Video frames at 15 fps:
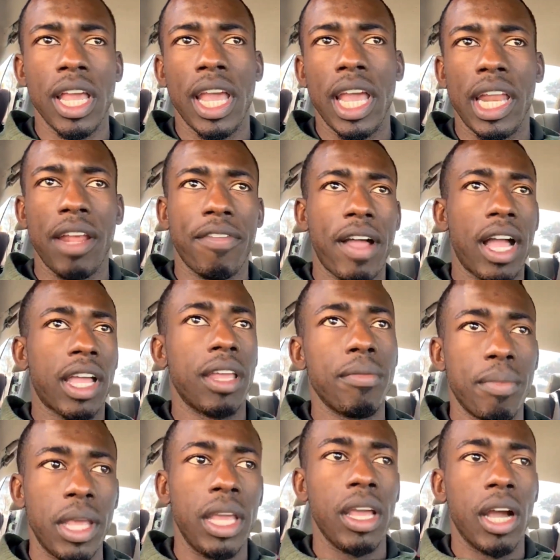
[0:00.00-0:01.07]
And if I can
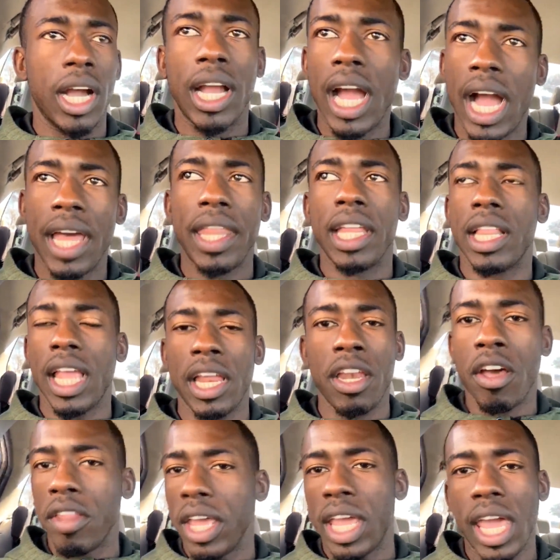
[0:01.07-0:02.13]
be a guy that they know
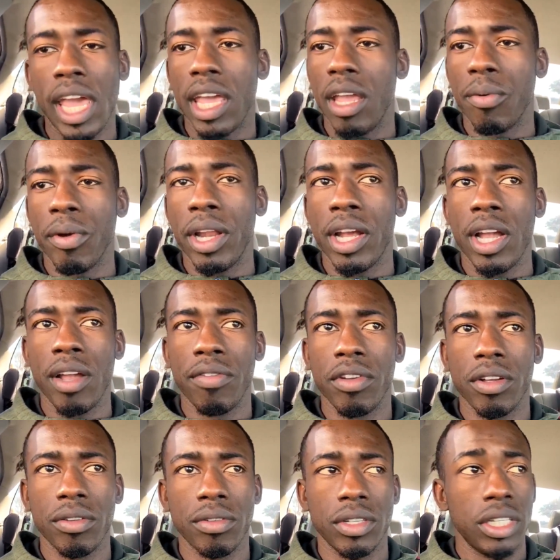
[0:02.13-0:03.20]
they can't get rid of,
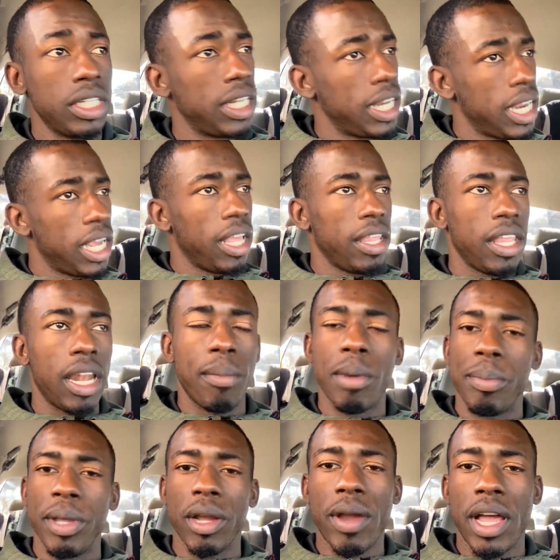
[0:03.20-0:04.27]
then I'm going to
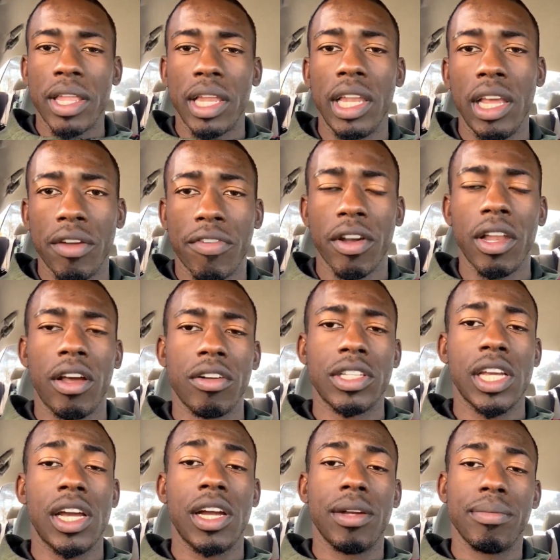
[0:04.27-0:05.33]
be around the league for a long
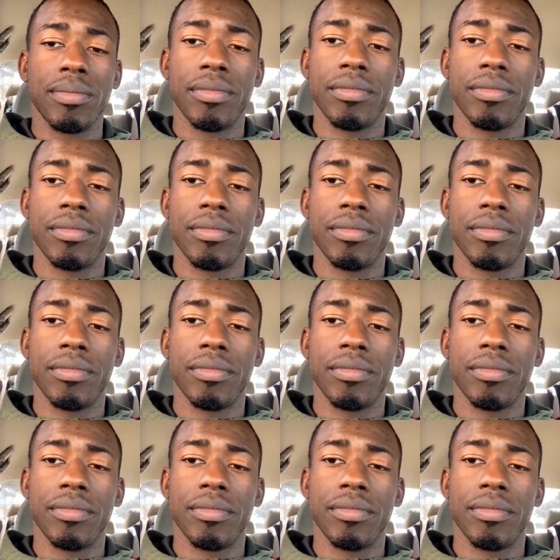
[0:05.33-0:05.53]
time.